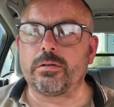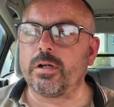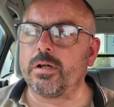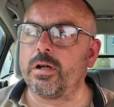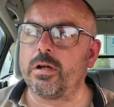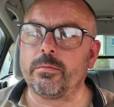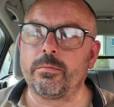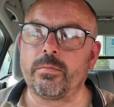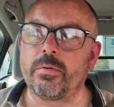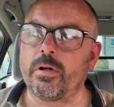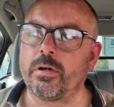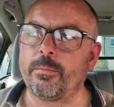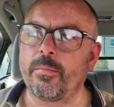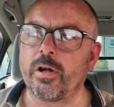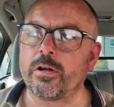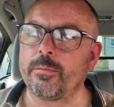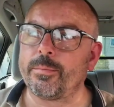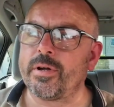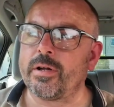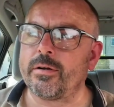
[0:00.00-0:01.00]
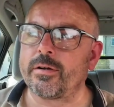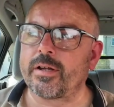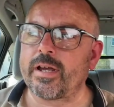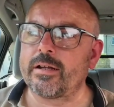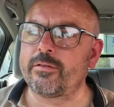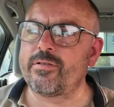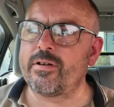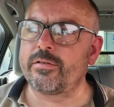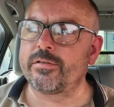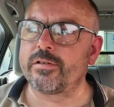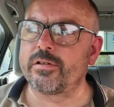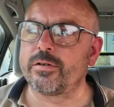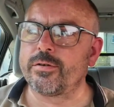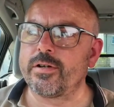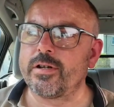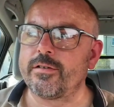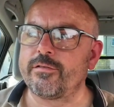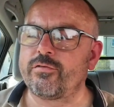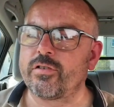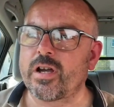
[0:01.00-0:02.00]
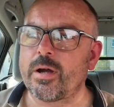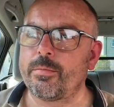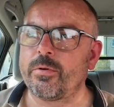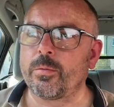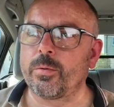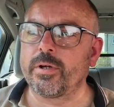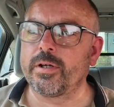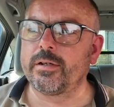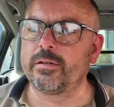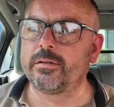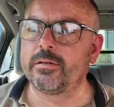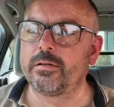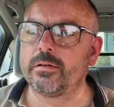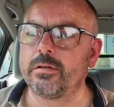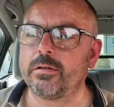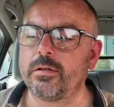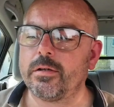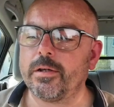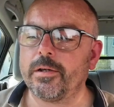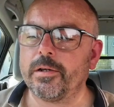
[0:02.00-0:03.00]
I don't know, I might not be able to get around to doing it for a couple of weeks.